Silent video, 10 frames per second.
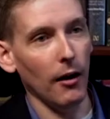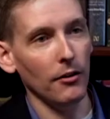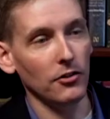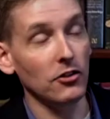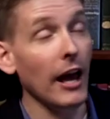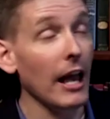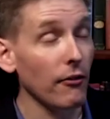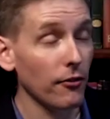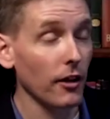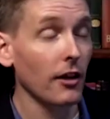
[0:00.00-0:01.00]

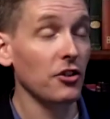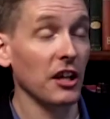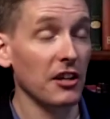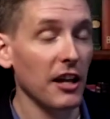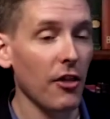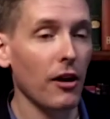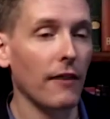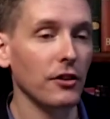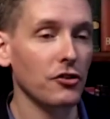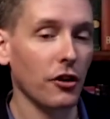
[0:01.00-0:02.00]
safe to get together and
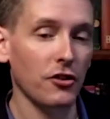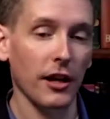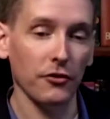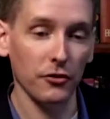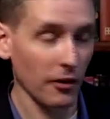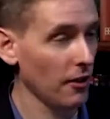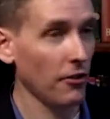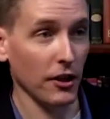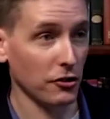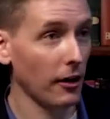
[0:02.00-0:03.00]
have these church councils,
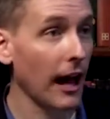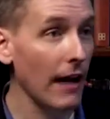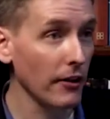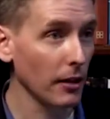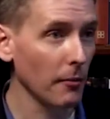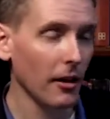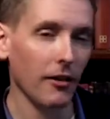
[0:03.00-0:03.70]
they started having them.